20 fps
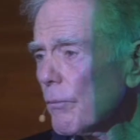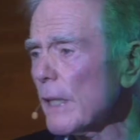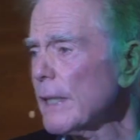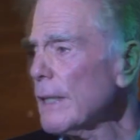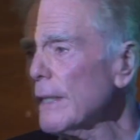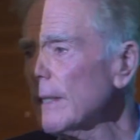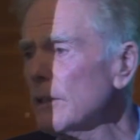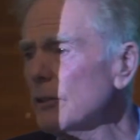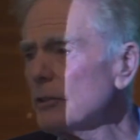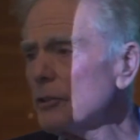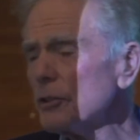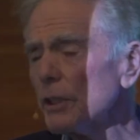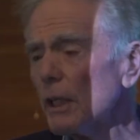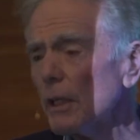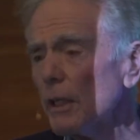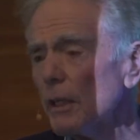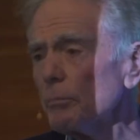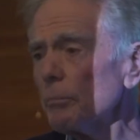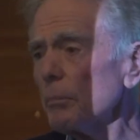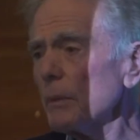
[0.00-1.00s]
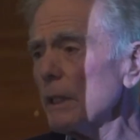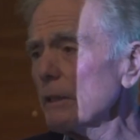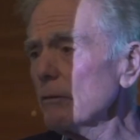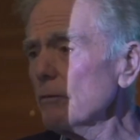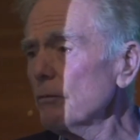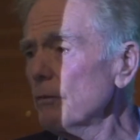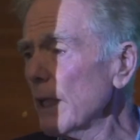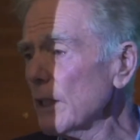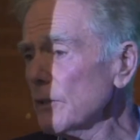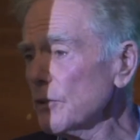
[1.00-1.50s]
is uh,
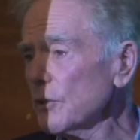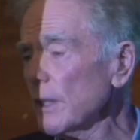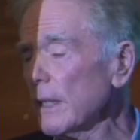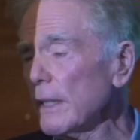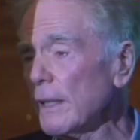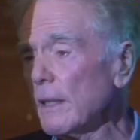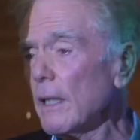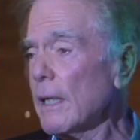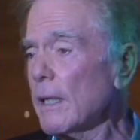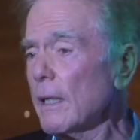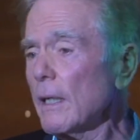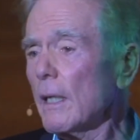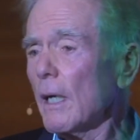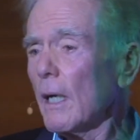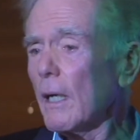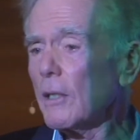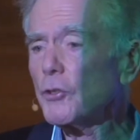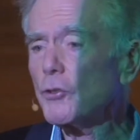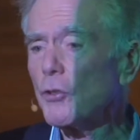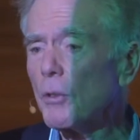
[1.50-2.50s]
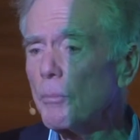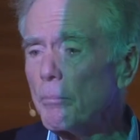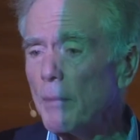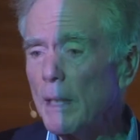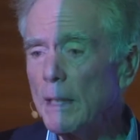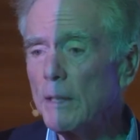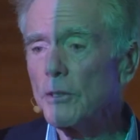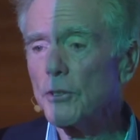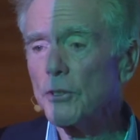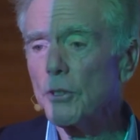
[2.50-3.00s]
investing a
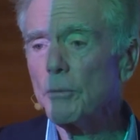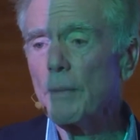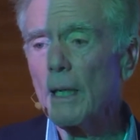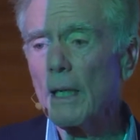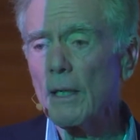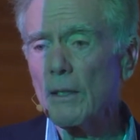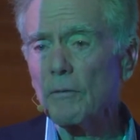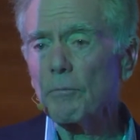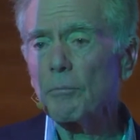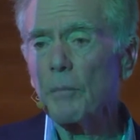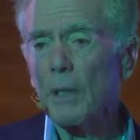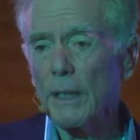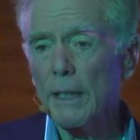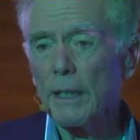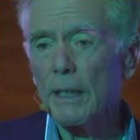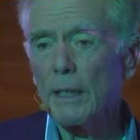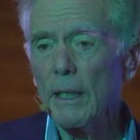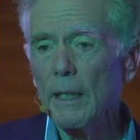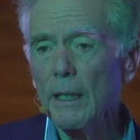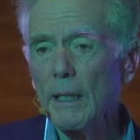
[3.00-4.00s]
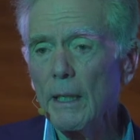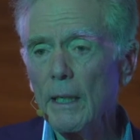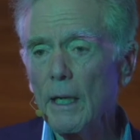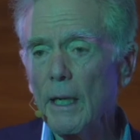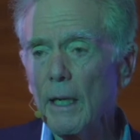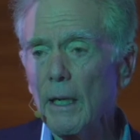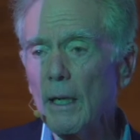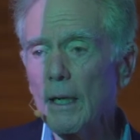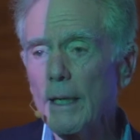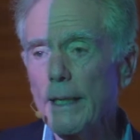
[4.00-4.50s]
tremendous amount of money
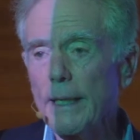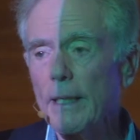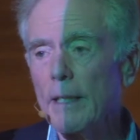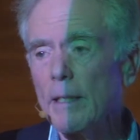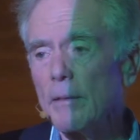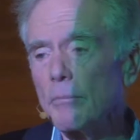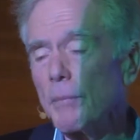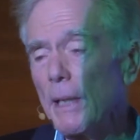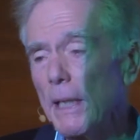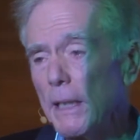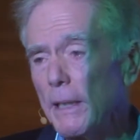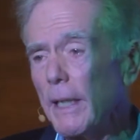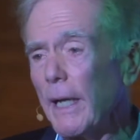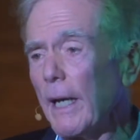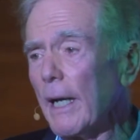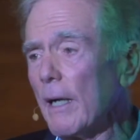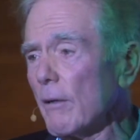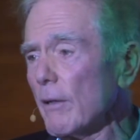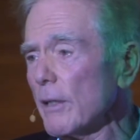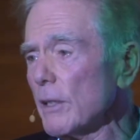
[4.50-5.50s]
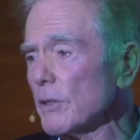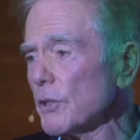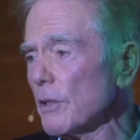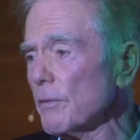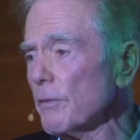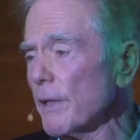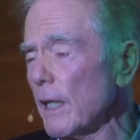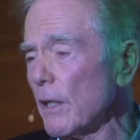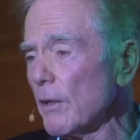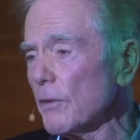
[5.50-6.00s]
uh, in many areas
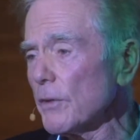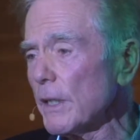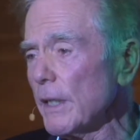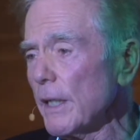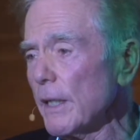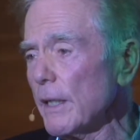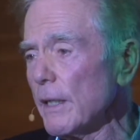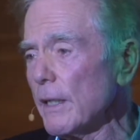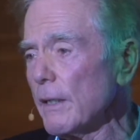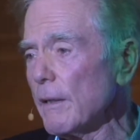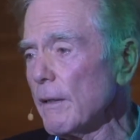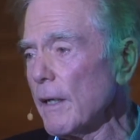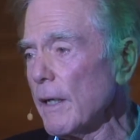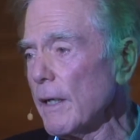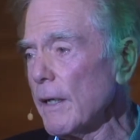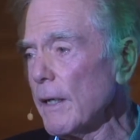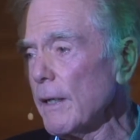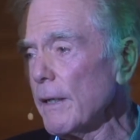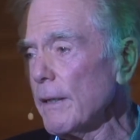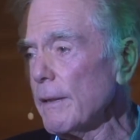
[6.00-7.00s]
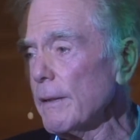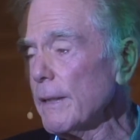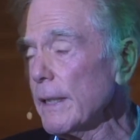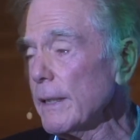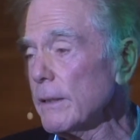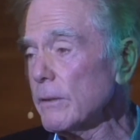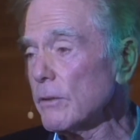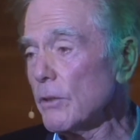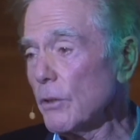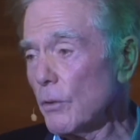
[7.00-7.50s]
of healthcare, uh,
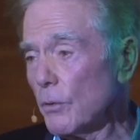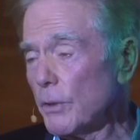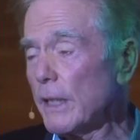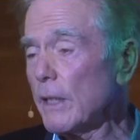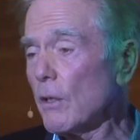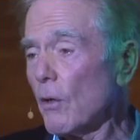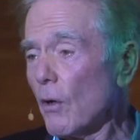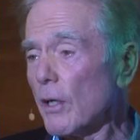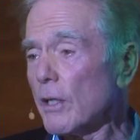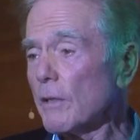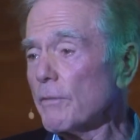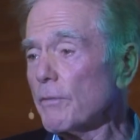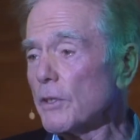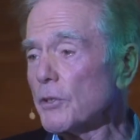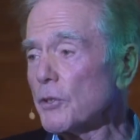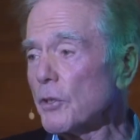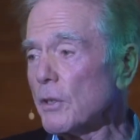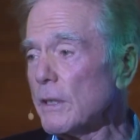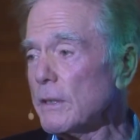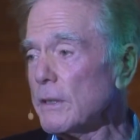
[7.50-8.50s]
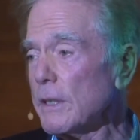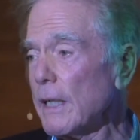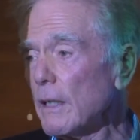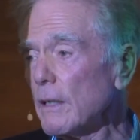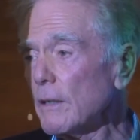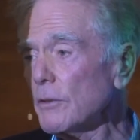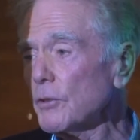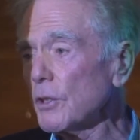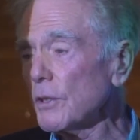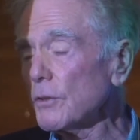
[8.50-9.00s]
including artificial
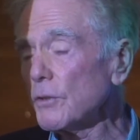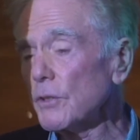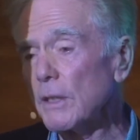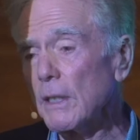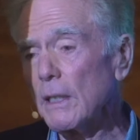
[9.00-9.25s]
intelligence.